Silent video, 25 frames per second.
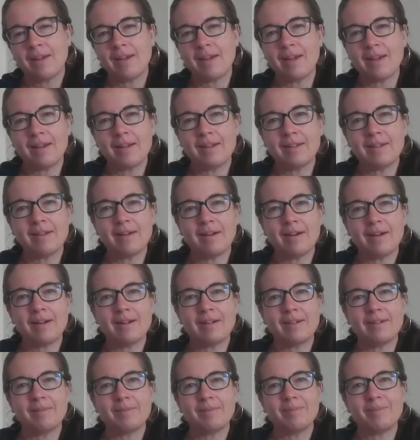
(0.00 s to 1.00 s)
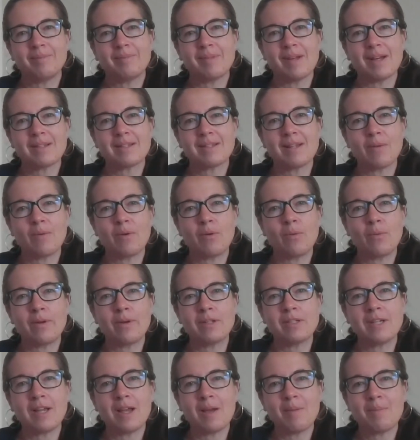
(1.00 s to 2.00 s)
And, that's how we
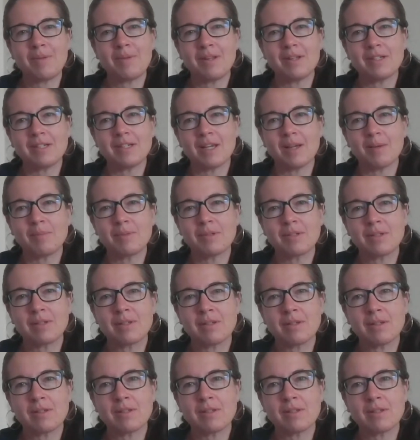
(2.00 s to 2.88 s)
win championships.